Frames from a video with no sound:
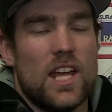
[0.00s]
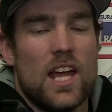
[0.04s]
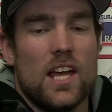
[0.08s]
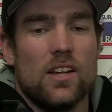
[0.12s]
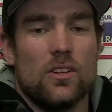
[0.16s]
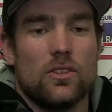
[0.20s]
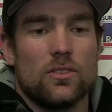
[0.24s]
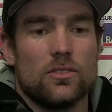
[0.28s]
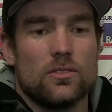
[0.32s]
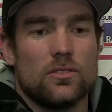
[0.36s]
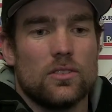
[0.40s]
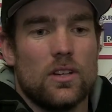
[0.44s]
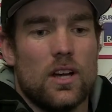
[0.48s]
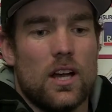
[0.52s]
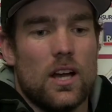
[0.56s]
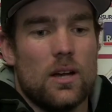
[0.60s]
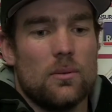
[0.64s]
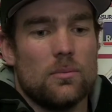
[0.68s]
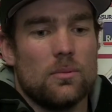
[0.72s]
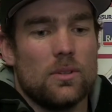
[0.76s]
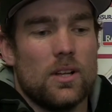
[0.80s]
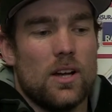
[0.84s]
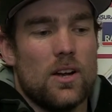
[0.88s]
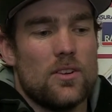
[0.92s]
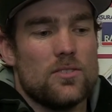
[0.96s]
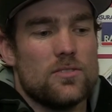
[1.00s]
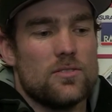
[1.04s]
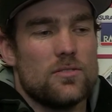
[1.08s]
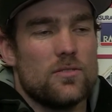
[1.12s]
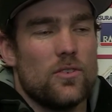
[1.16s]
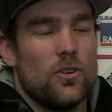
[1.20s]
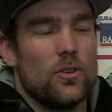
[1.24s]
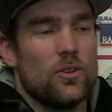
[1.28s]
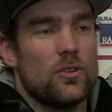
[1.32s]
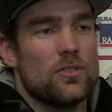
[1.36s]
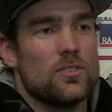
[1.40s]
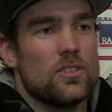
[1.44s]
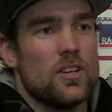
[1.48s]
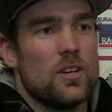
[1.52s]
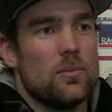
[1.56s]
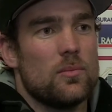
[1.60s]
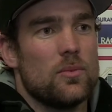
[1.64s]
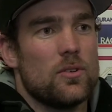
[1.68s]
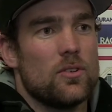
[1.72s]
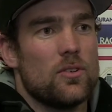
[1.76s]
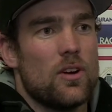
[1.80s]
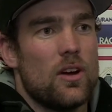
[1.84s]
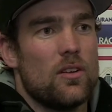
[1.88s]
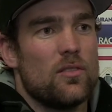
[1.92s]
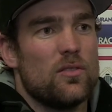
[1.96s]
Yeah, look, Clarence was a very good team
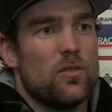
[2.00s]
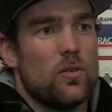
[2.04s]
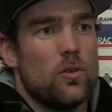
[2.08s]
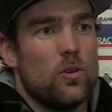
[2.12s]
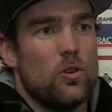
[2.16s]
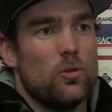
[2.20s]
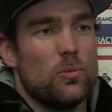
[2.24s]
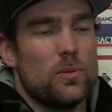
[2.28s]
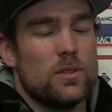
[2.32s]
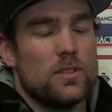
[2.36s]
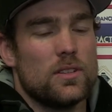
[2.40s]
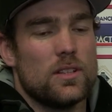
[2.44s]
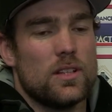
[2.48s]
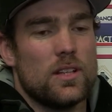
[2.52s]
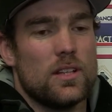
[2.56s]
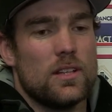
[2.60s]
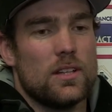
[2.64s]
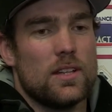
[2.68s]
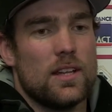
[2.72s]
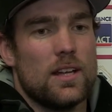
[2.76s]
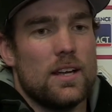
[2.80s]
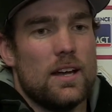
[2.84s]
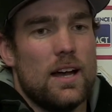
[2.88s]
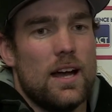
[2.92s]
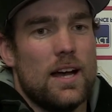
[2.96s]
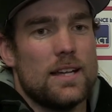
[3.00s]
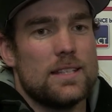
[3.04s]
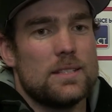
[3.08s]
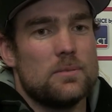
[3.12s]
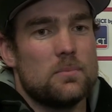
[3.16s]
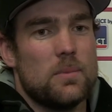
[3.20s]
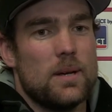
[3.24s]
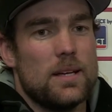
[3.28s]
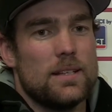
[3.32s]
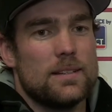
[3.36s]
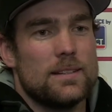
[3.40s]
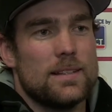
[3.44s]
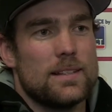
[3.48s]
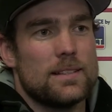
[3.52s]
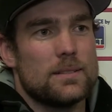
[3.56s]
in great form and they're hard to beat.